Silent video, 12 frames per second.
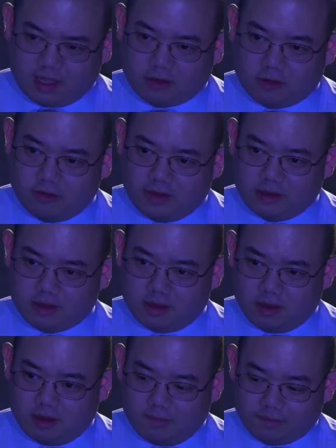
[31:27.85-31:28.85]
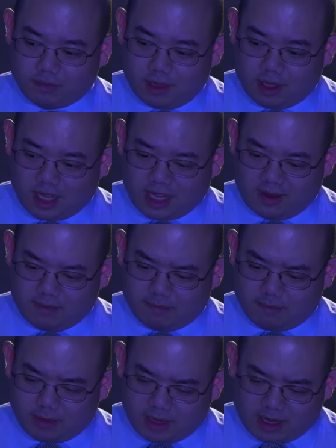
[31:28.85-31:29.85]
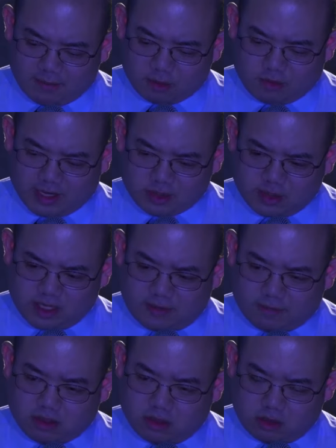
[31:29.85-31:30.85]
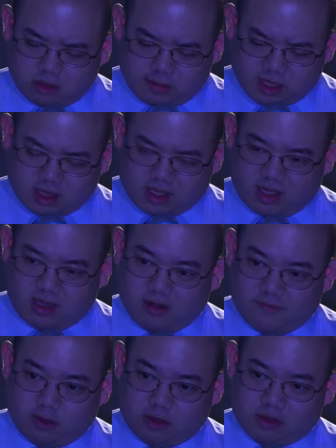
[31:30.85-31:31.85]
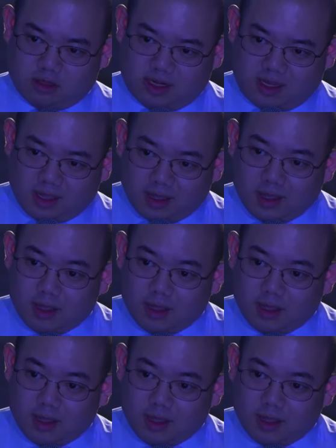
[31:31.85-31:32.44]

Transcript: a current, um, I'm, a graduate of Sonoma State University.